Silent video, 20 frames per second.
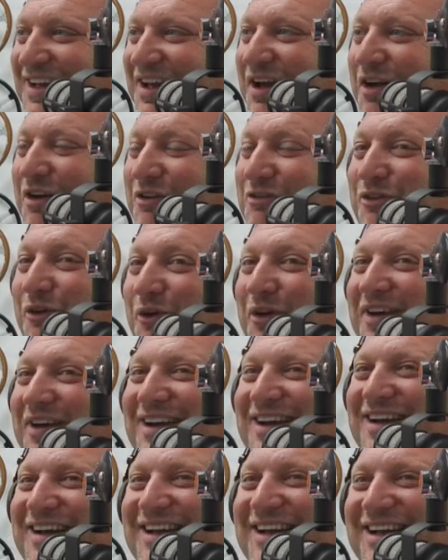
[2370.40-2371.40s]
Somebody was
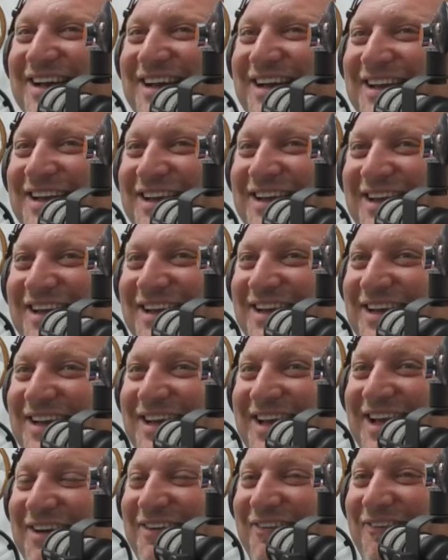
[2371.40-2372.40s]
drinking.
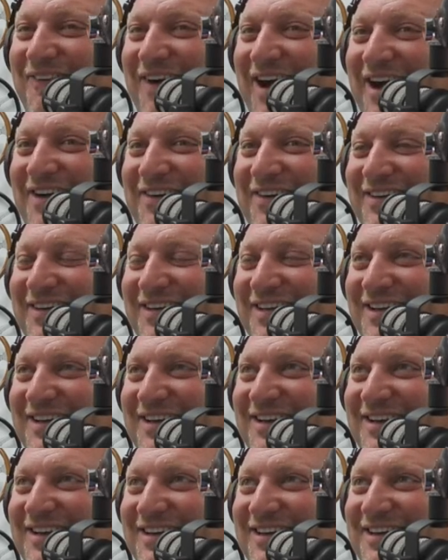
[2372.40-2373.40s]
It's a lot
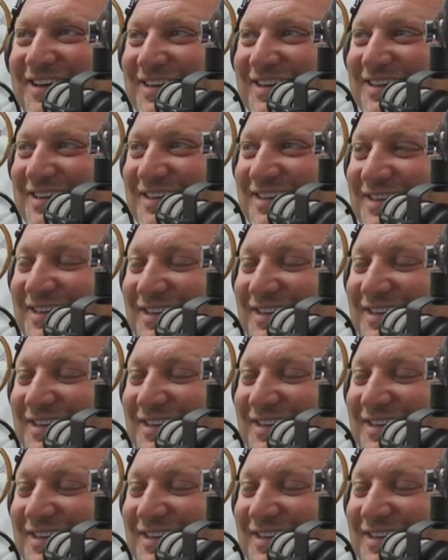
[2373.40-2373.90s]
of we sell a lot of beer.